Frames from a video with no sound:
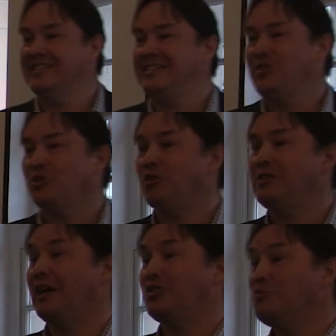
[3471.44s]
is not
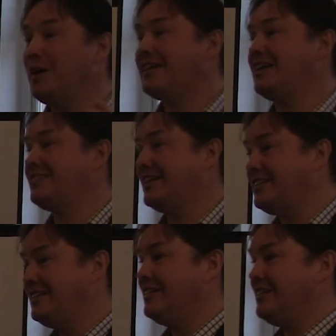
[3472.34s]
only a numerical
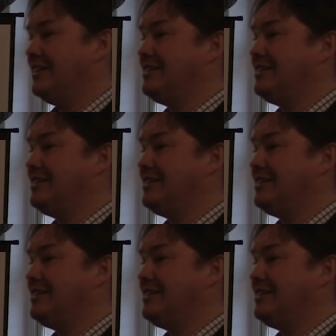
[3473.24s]
technique,